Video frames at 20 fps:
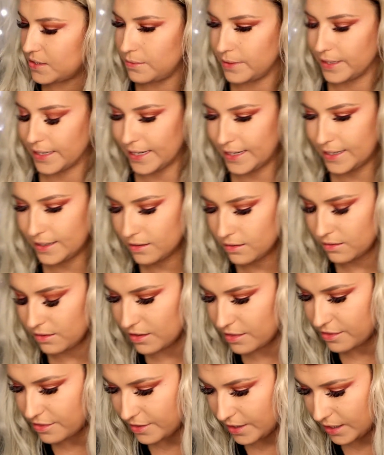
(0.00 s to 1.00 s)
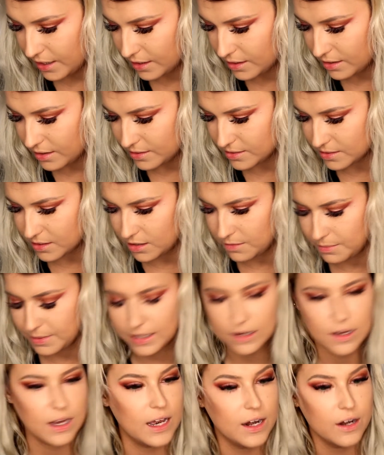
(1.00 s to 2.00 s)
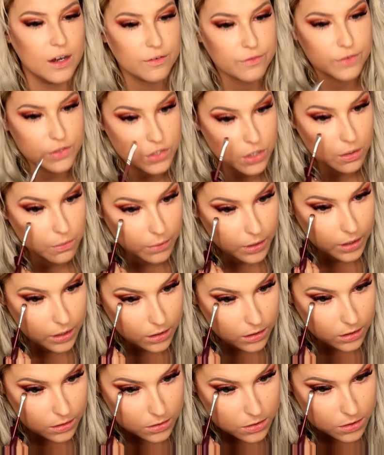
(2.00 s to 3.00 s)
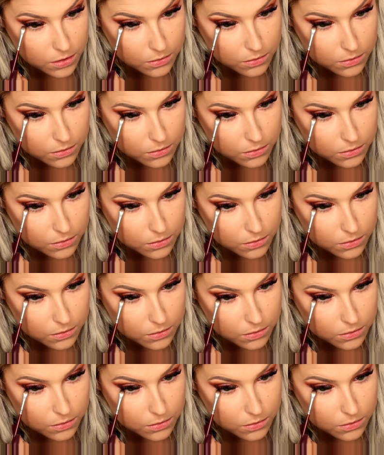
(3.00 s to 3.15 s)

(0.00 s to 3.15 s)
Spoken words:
again. I think that's going to be light enough. I don't want anything too